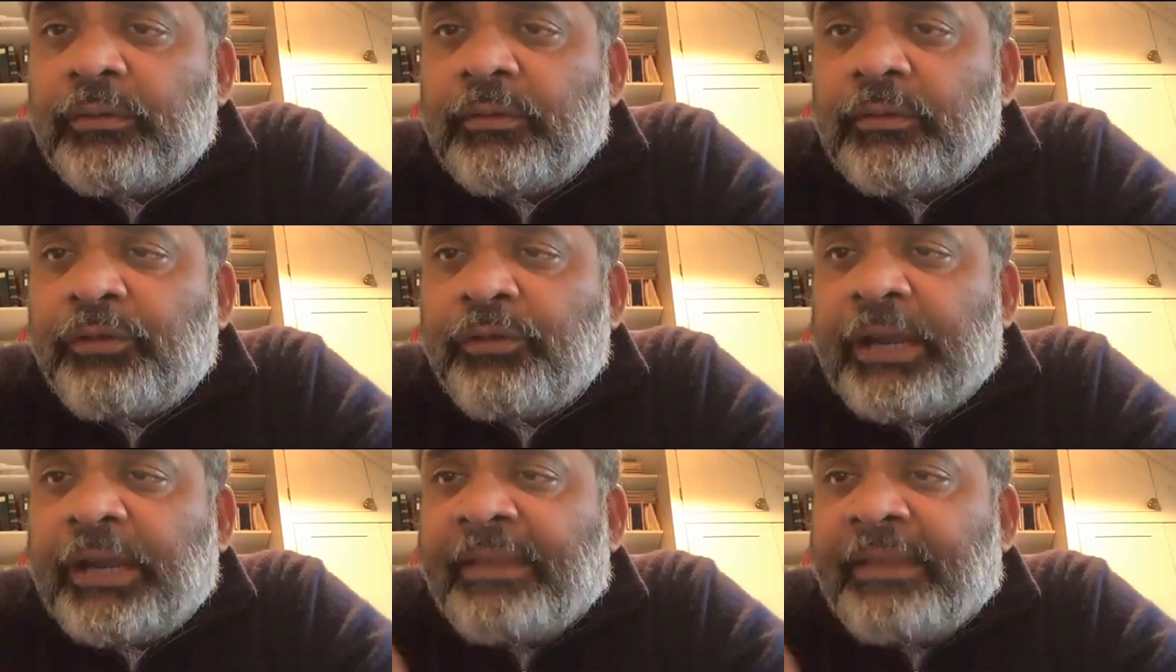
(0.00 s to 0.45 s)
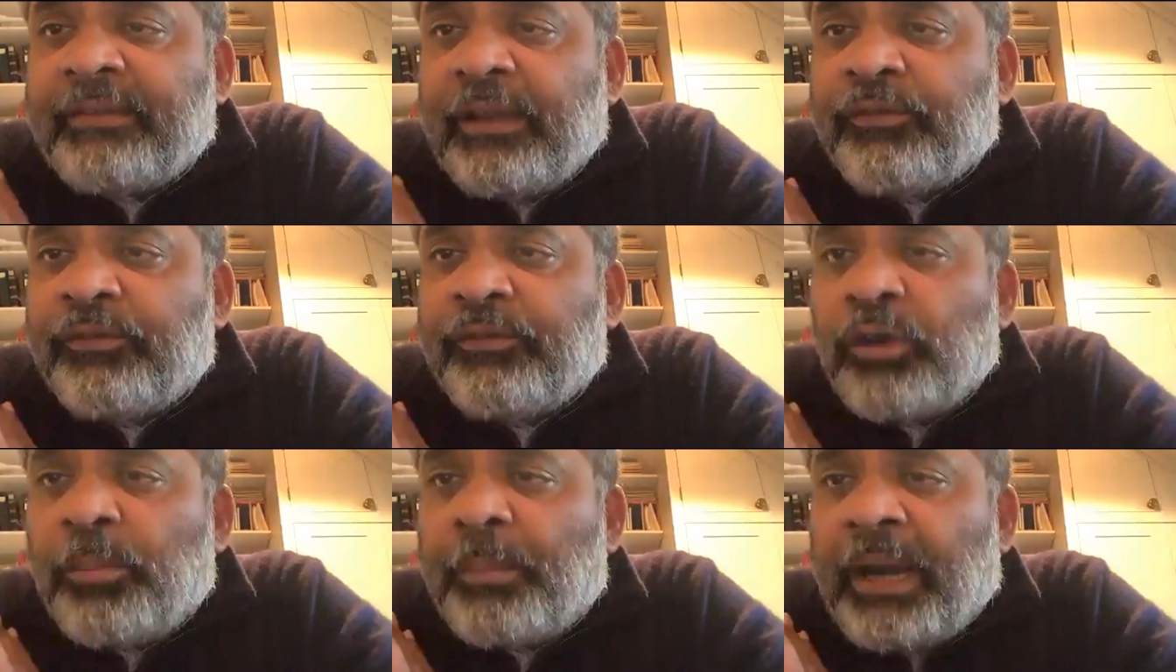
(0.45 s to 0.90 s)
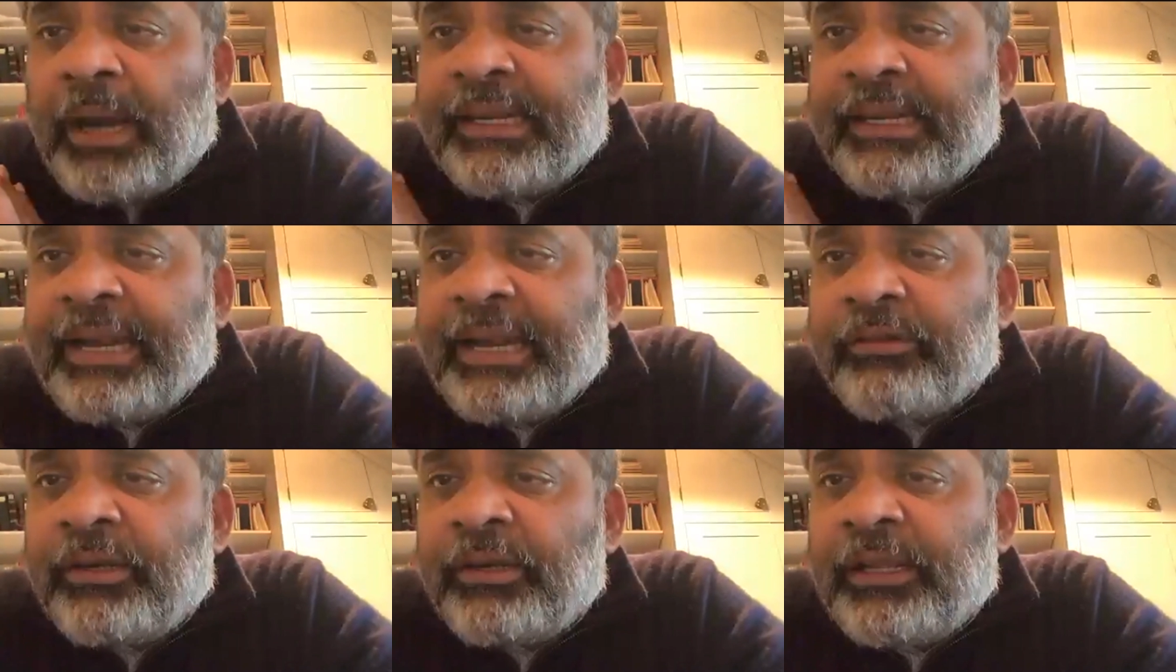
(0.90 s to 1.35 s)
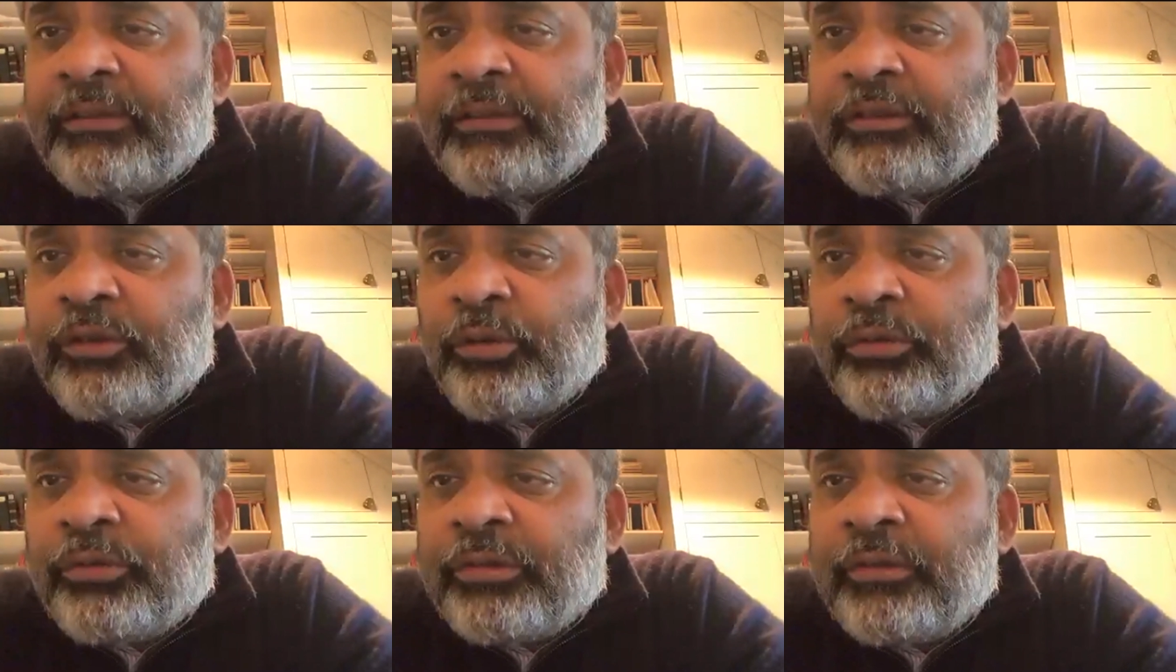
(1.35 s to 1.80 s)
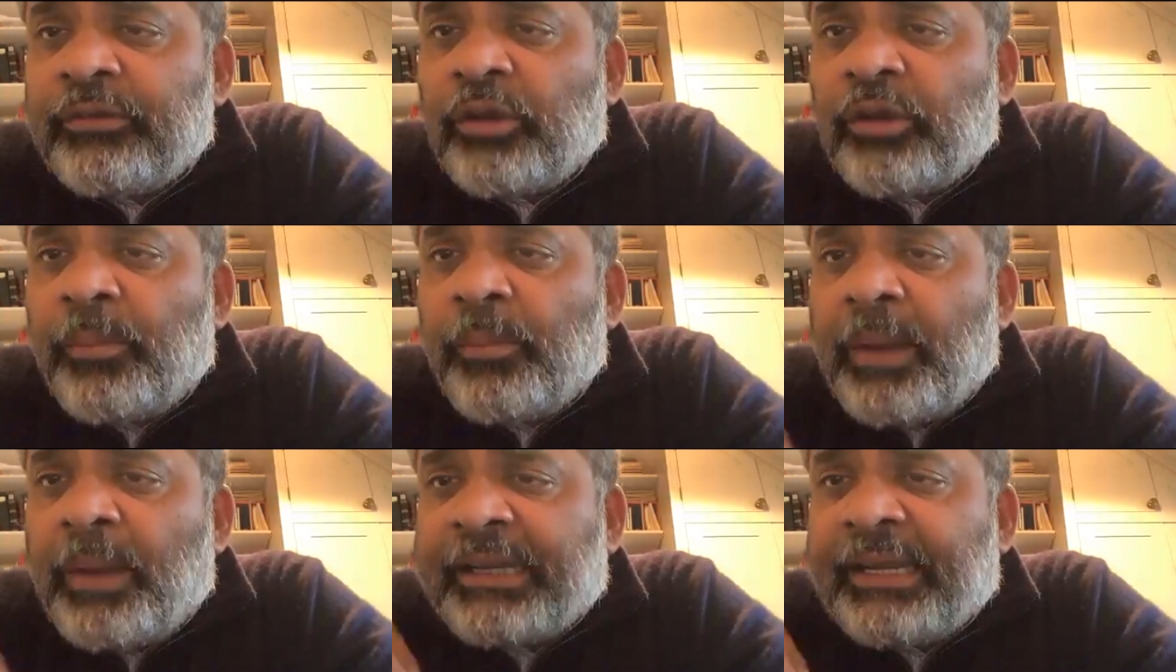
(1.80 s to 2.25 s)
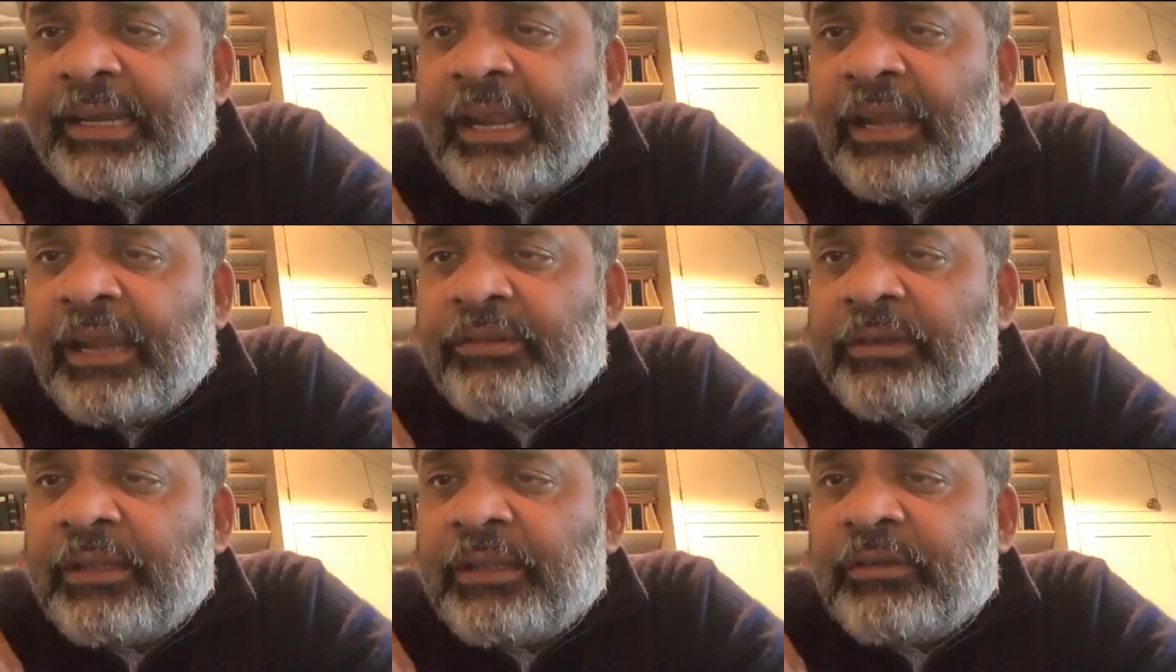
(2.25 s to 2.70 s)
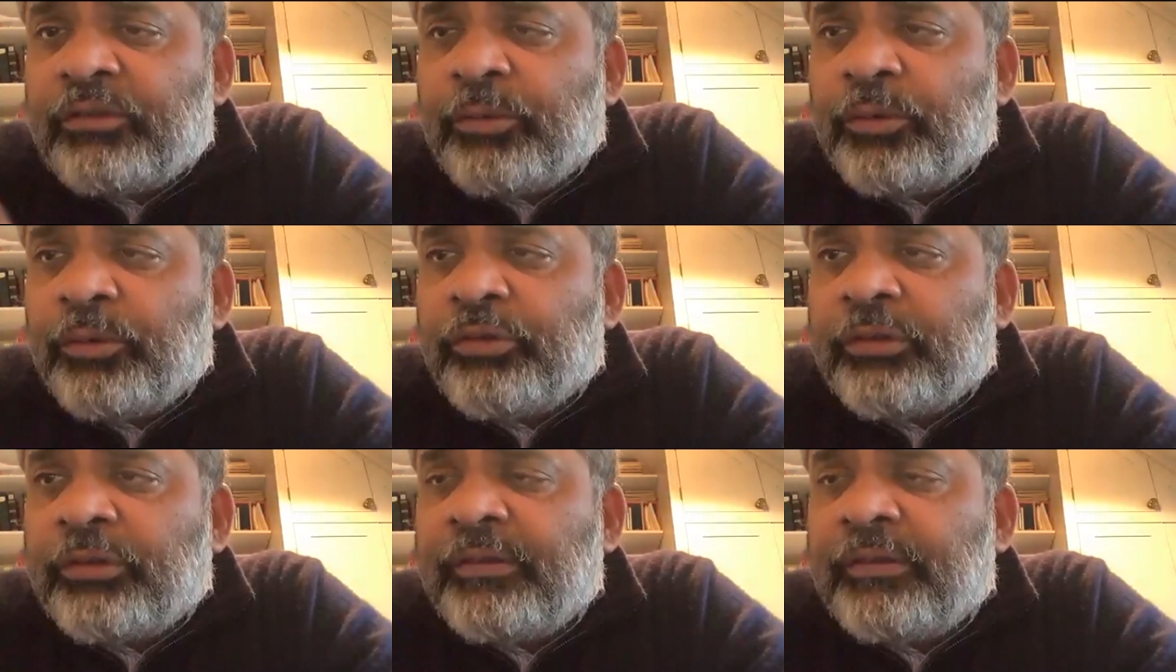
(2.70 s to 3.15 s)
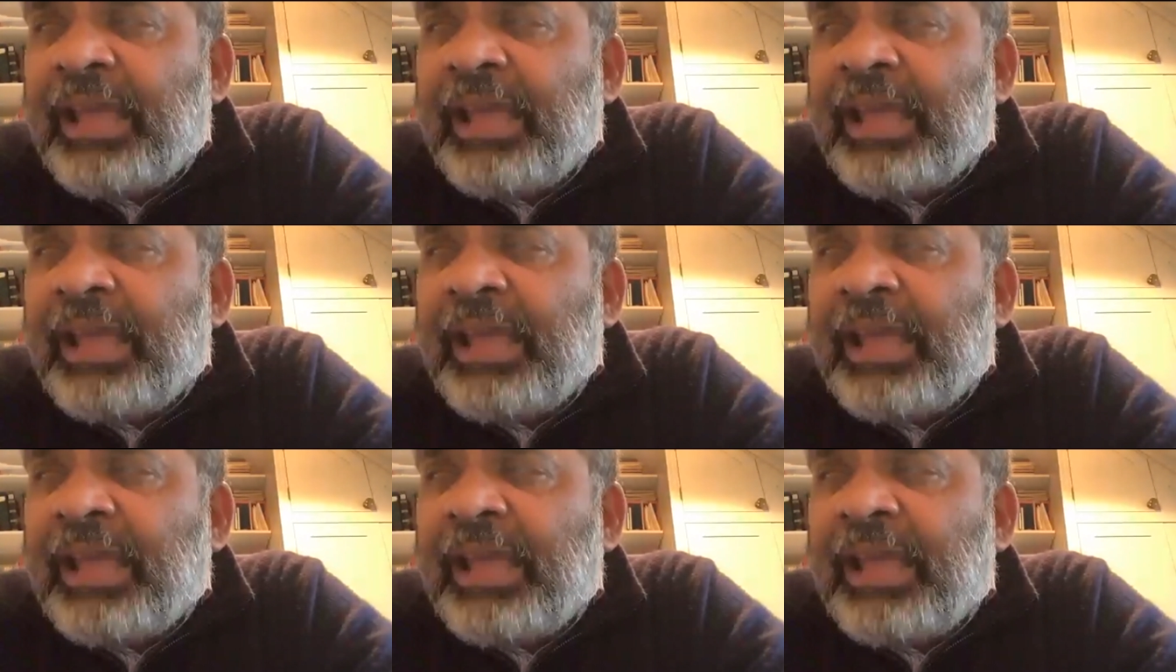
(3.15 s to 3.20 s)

financing from multilateral institutions or multinational institutions